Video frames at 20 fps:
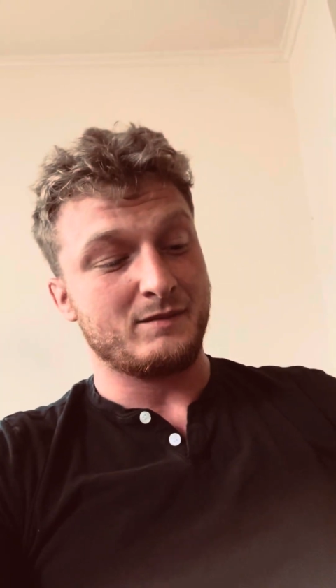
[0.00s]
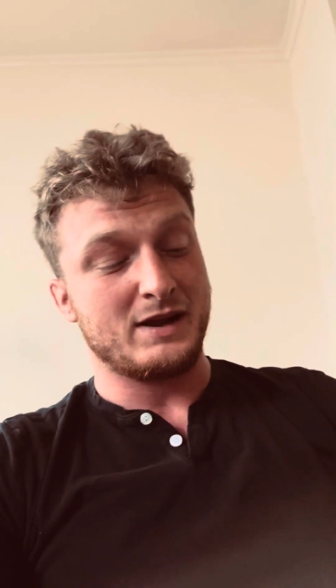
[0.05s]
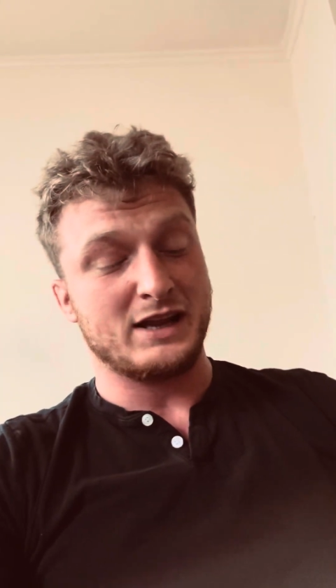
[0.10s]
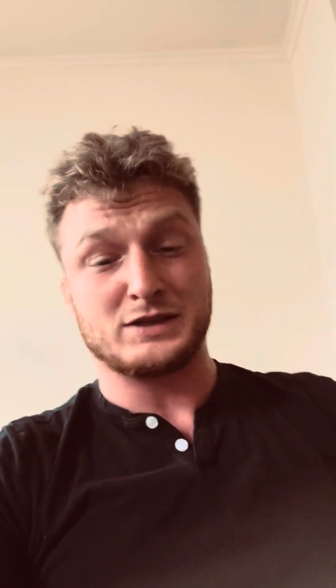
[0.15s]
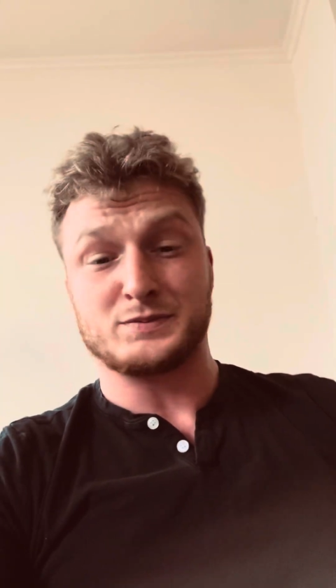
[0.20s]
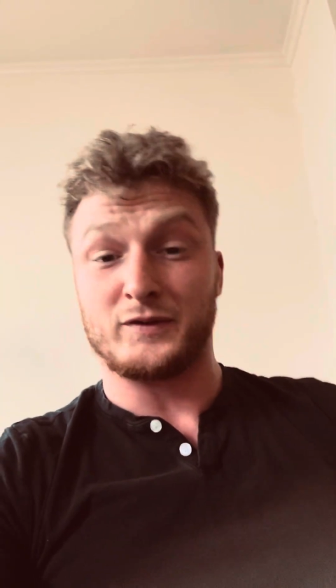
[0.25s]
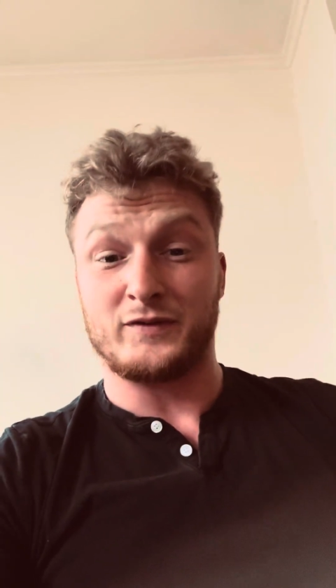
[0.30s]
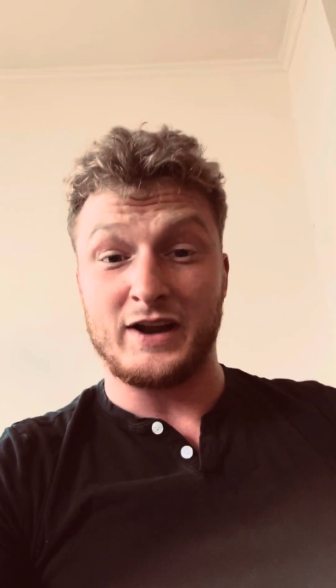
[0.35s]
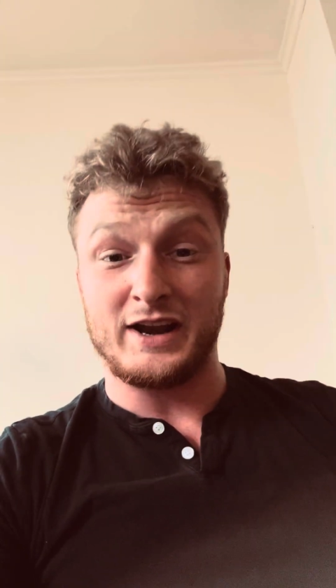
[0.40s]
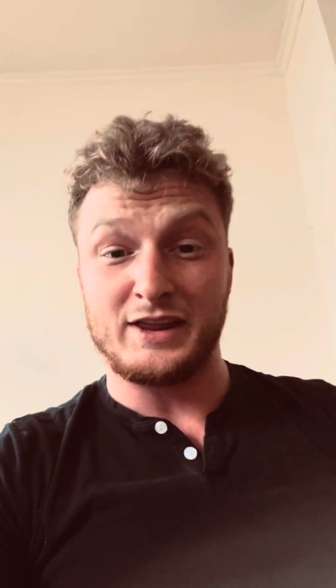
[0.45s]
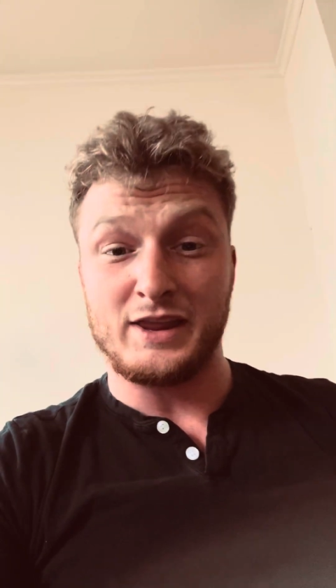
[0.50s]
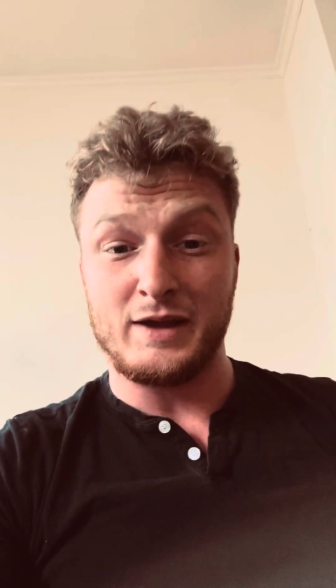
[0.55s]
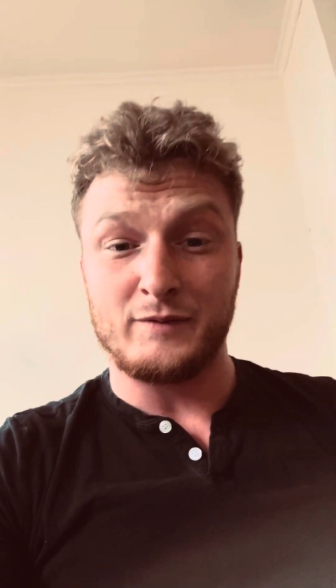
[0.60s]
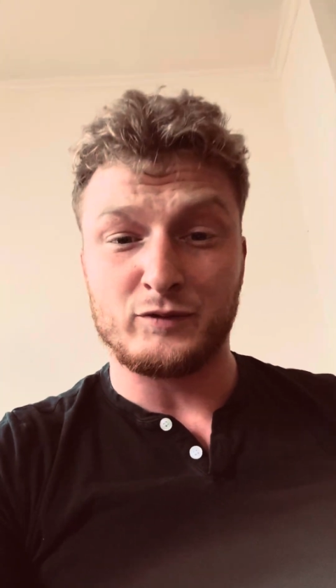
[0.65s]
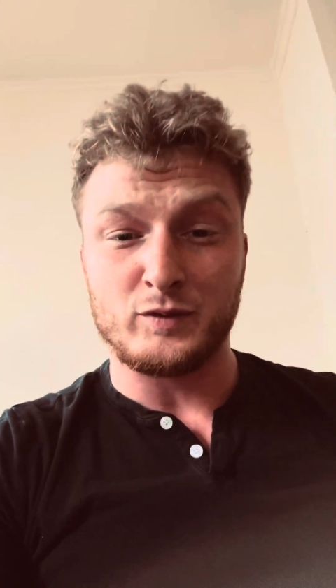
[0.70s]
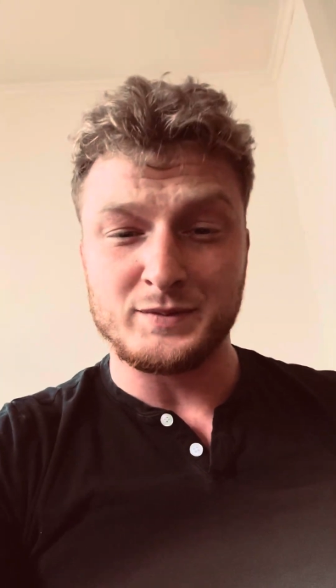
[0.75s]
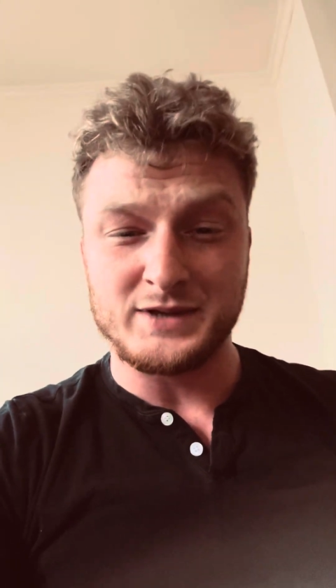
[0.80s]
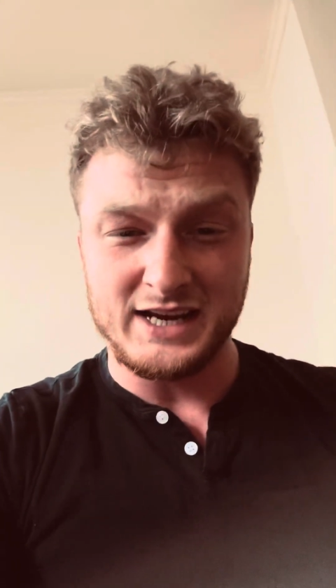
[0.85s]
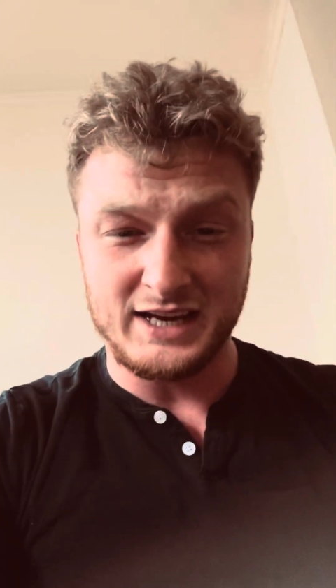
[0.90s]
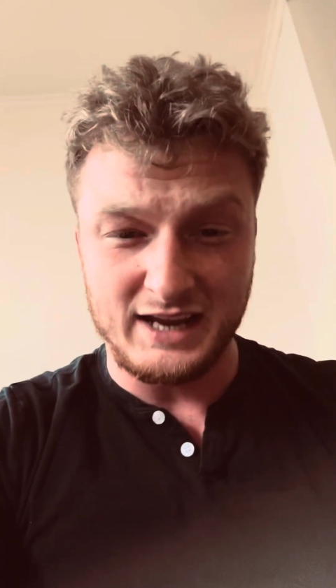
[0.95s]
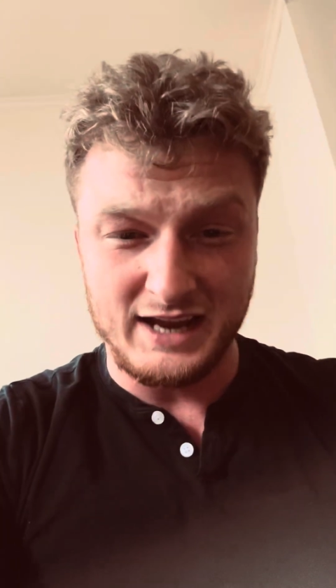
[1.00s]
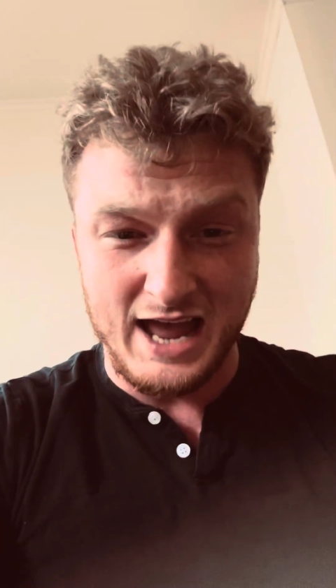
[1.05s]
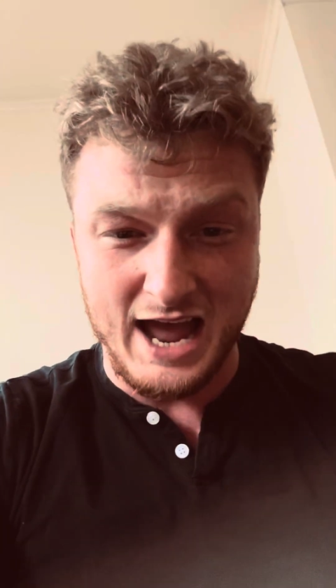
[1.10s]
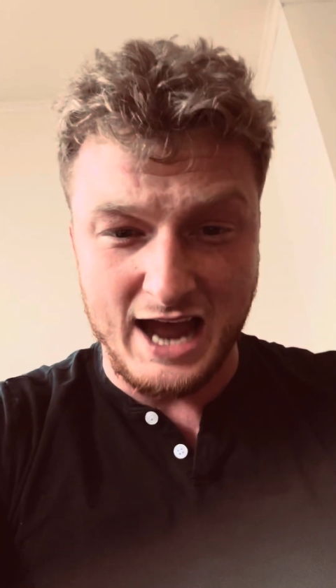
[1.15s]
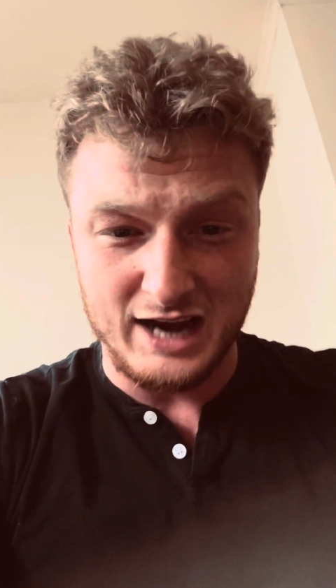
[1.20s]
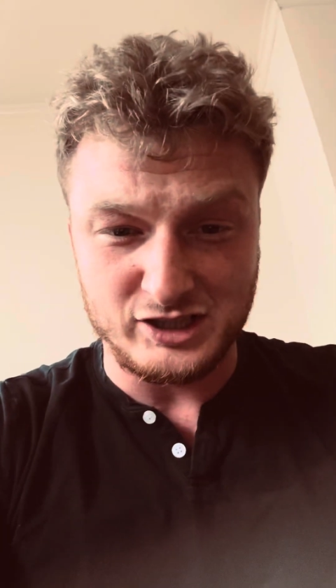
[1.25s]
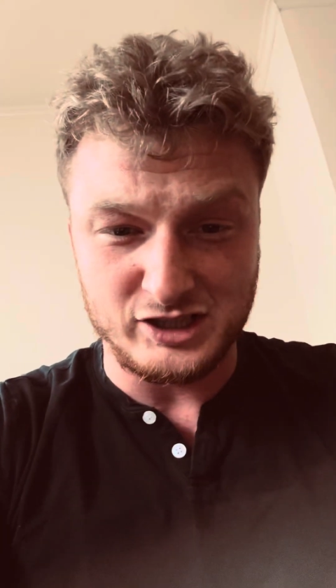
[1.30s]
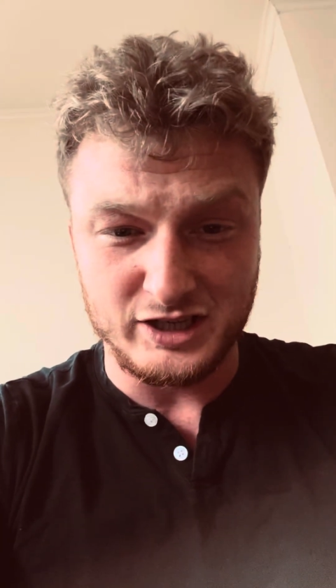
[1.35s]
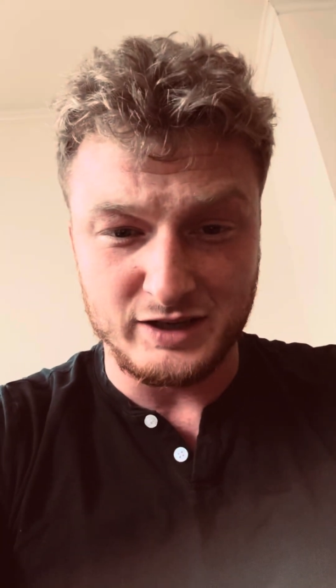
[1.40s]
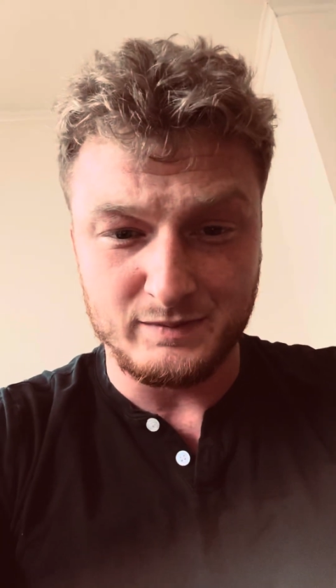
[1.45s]
it's preventing them from taking
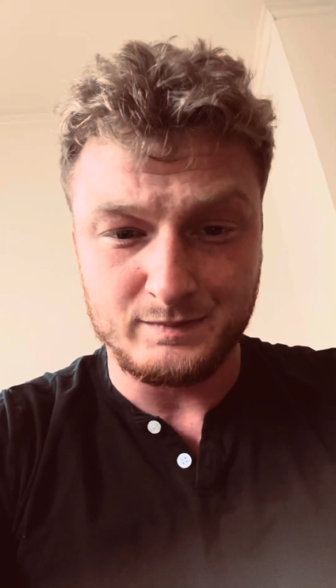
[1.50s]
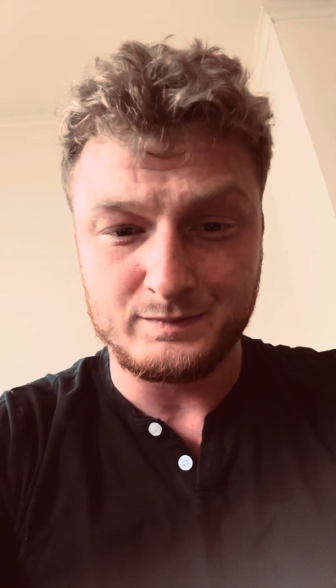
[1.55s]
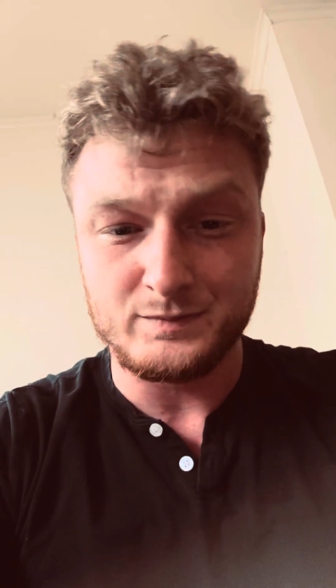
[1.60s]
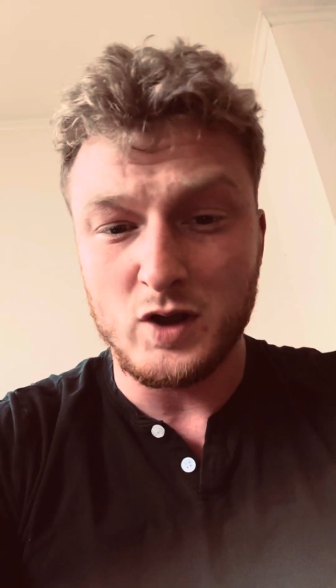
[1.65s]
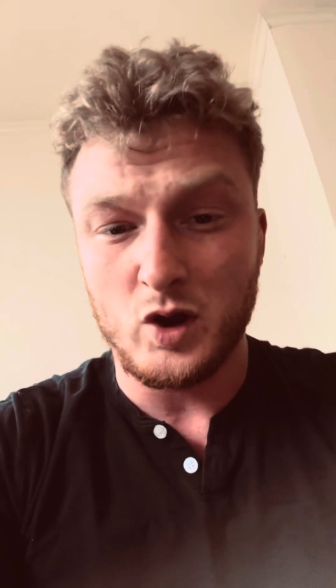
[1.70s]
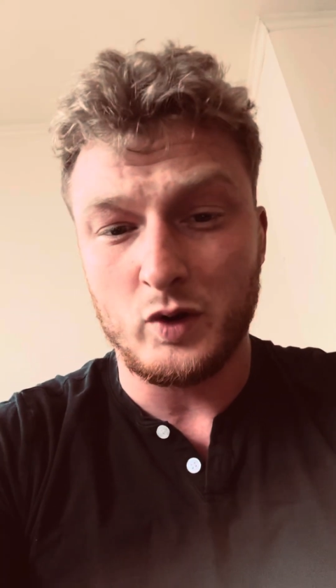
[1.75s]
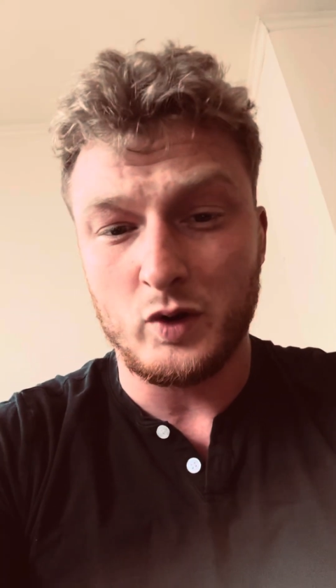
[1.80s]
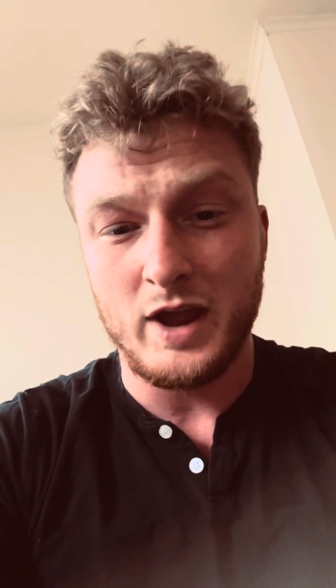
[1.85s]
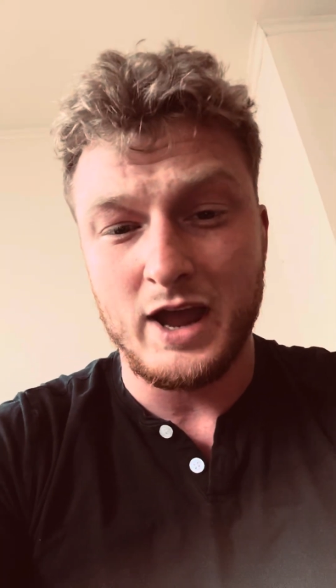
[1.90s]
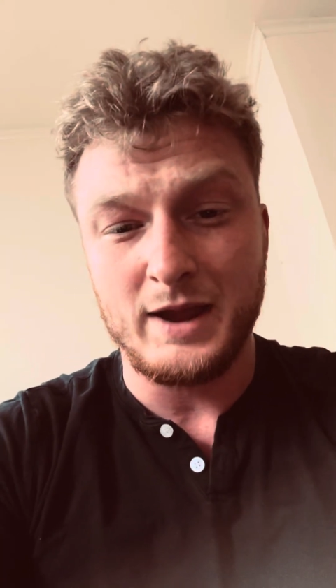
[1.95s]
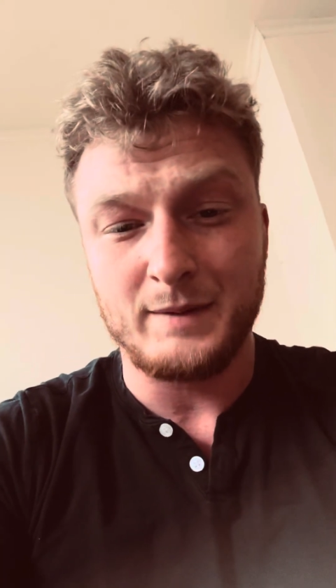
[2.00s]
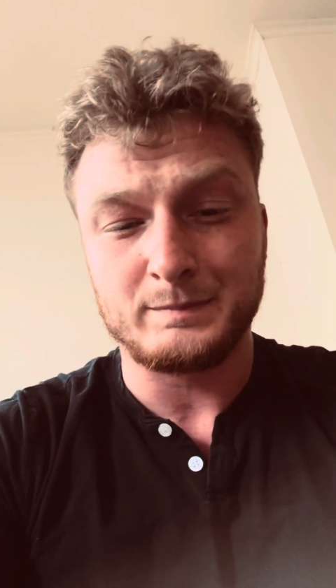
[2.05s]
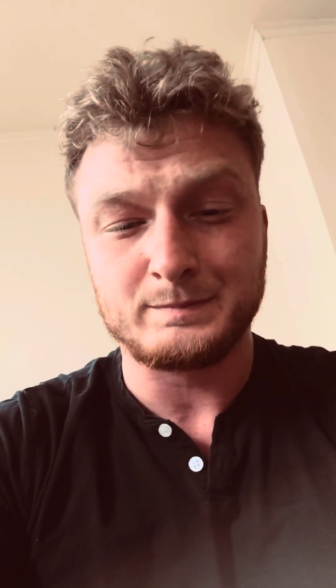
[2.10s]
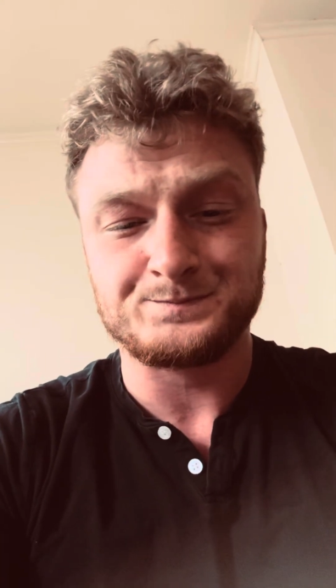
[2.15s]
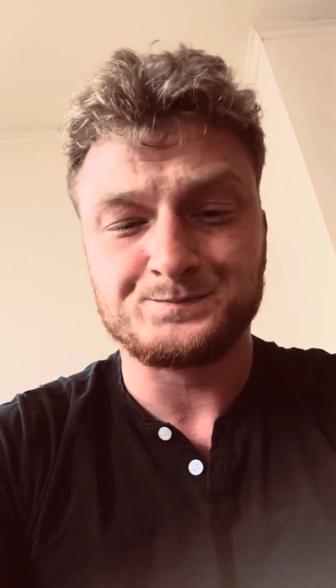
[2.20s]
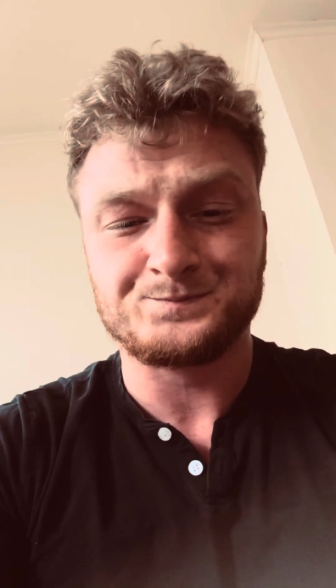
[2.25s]
action, okay?